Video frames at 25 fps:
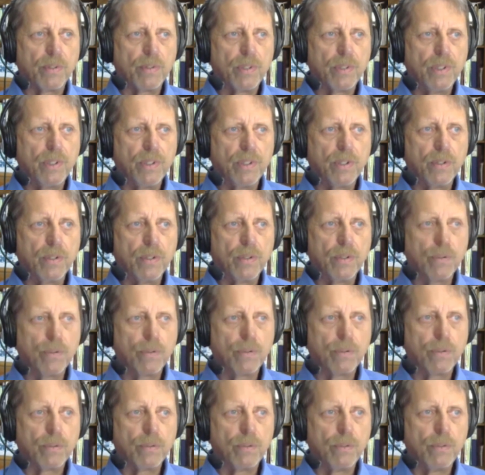She goes,
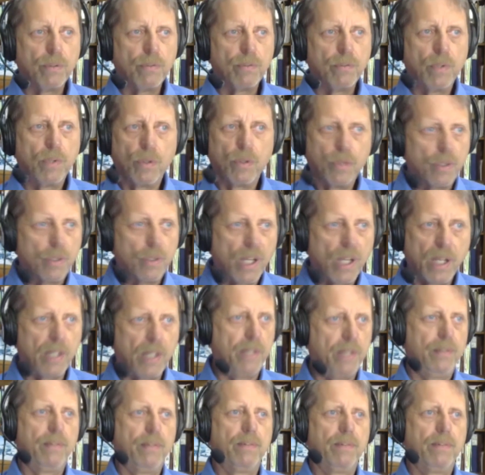"No, you're not.